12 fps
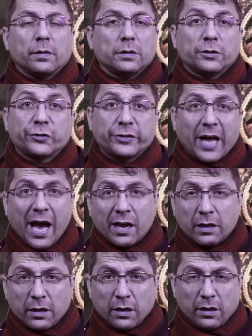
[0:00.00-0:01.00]

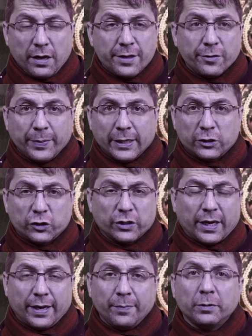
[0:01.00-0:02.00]
stuck in the beach,
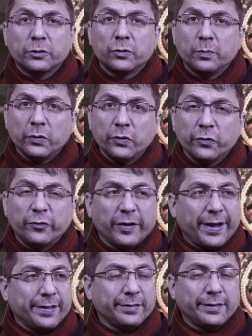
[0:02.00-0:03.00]
unable to move,
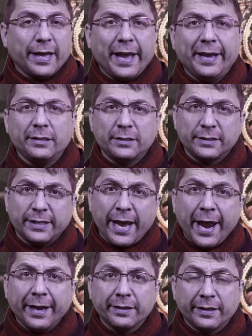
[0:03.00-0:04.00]
and they
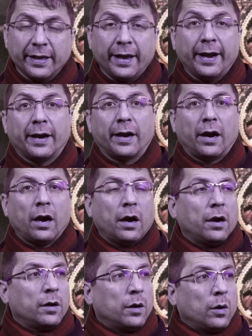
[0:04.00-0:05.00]
stayed there
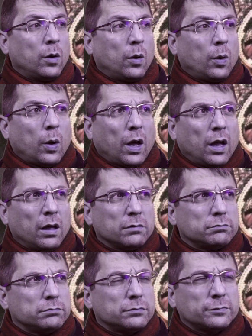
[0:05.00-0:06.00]

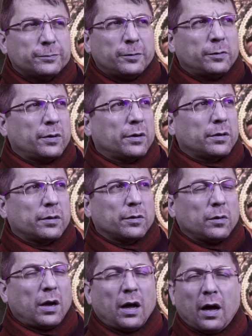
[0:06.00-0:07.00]
for
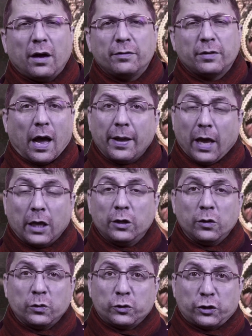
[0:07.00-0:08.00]
a
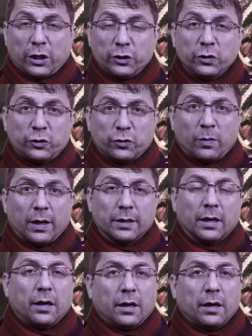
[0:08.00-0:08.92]
huge one.